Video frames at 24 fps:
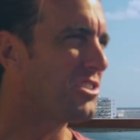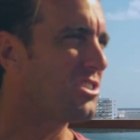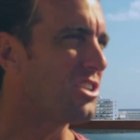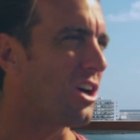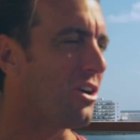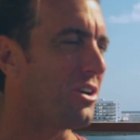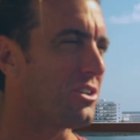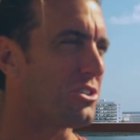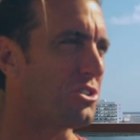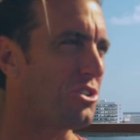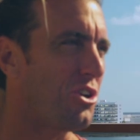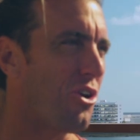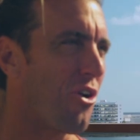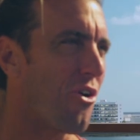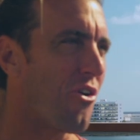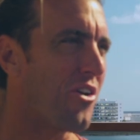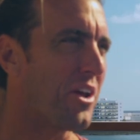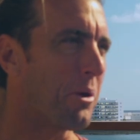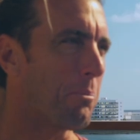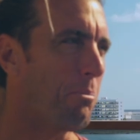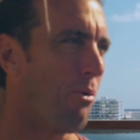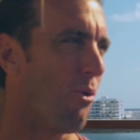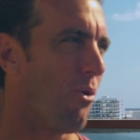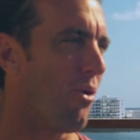saw a
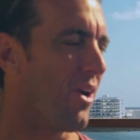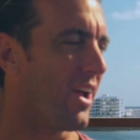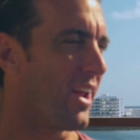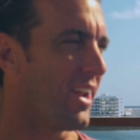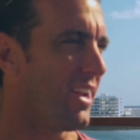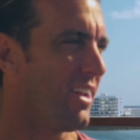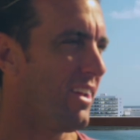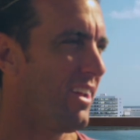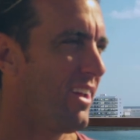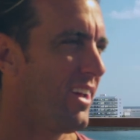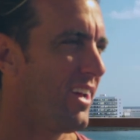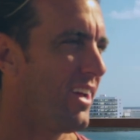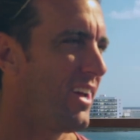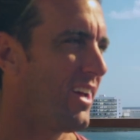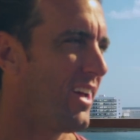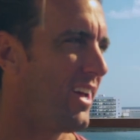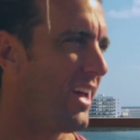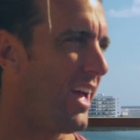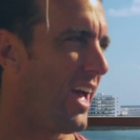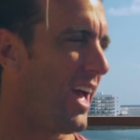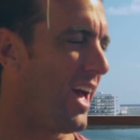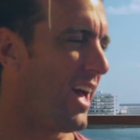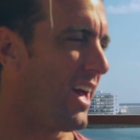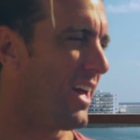turning point
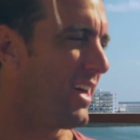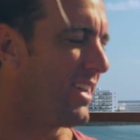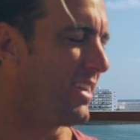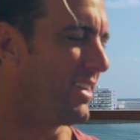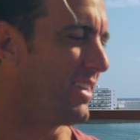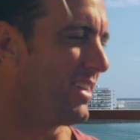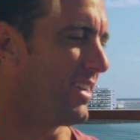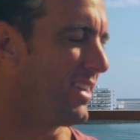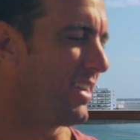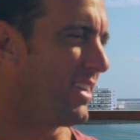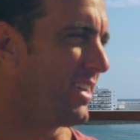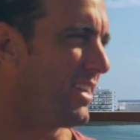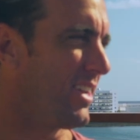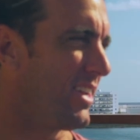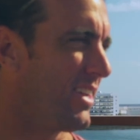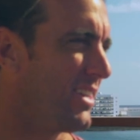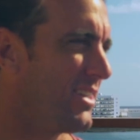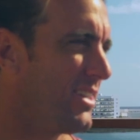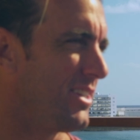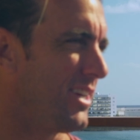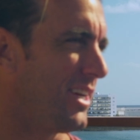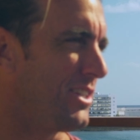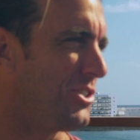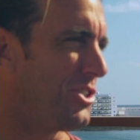in
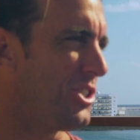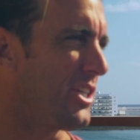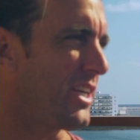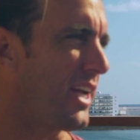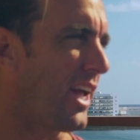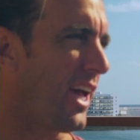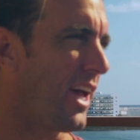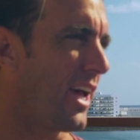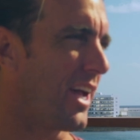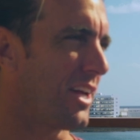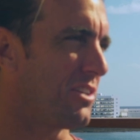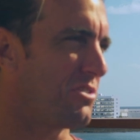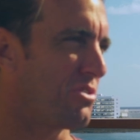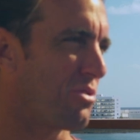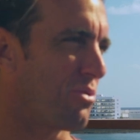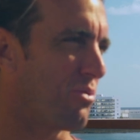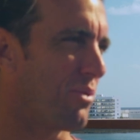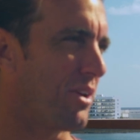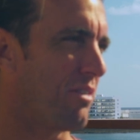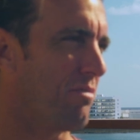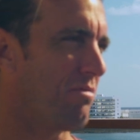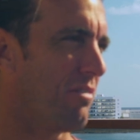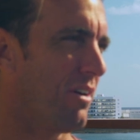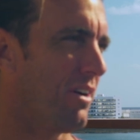at GK
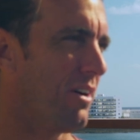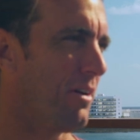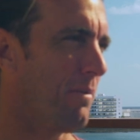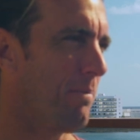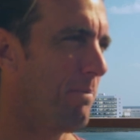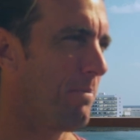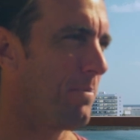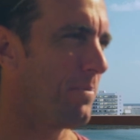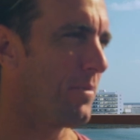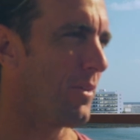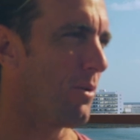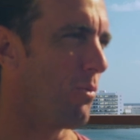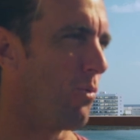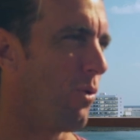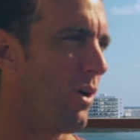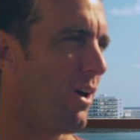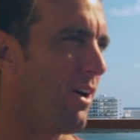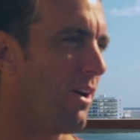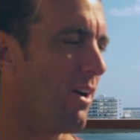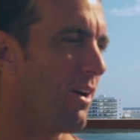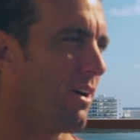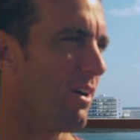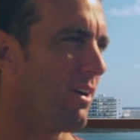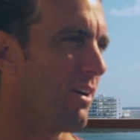Tarifa
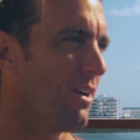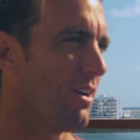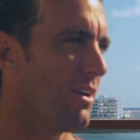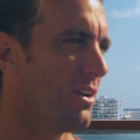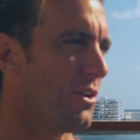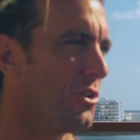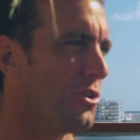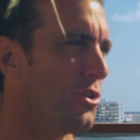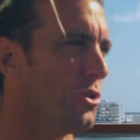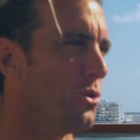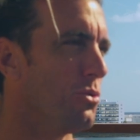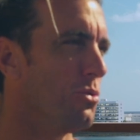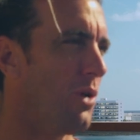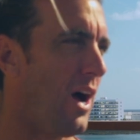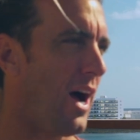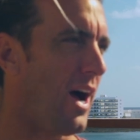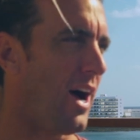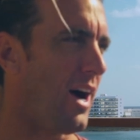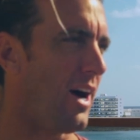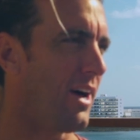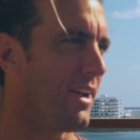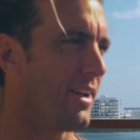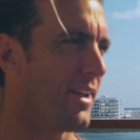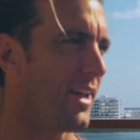where you
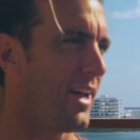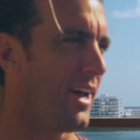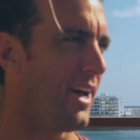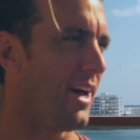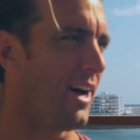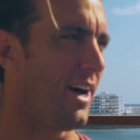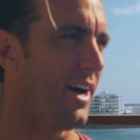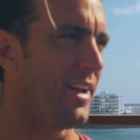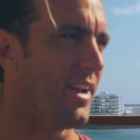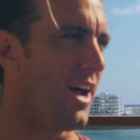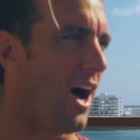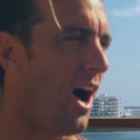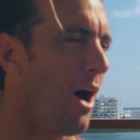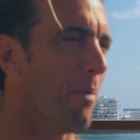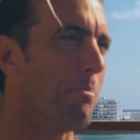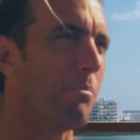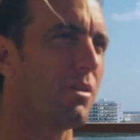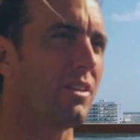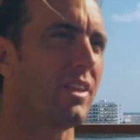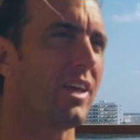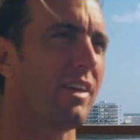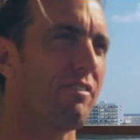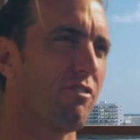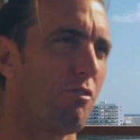had an
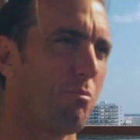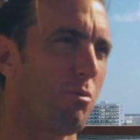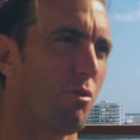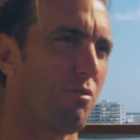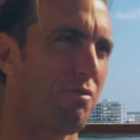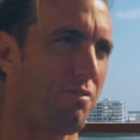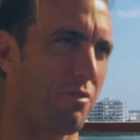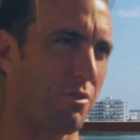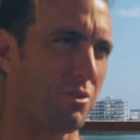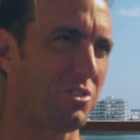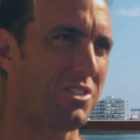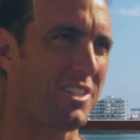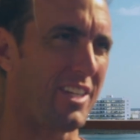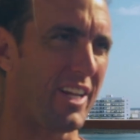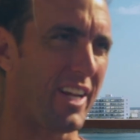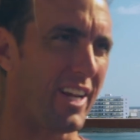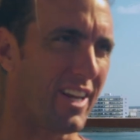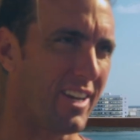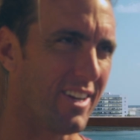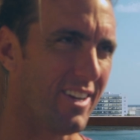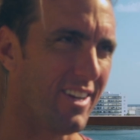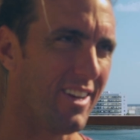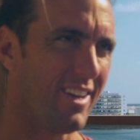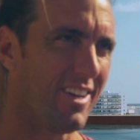unbelievable first
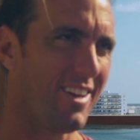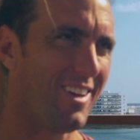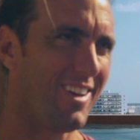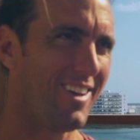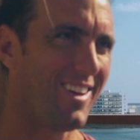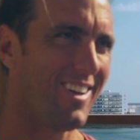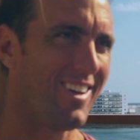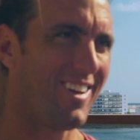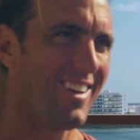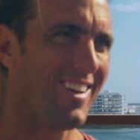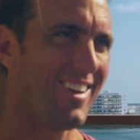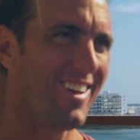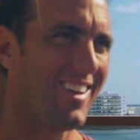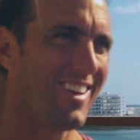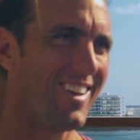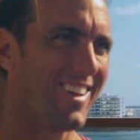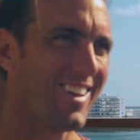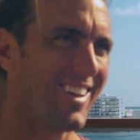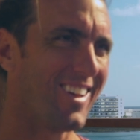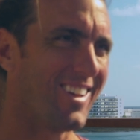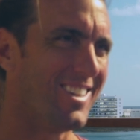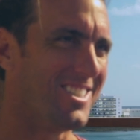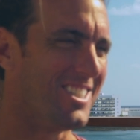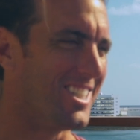heat.
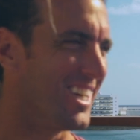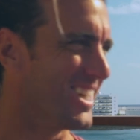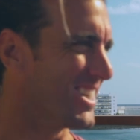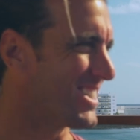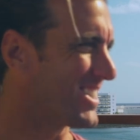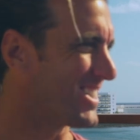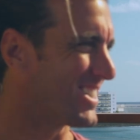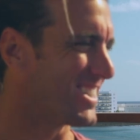Just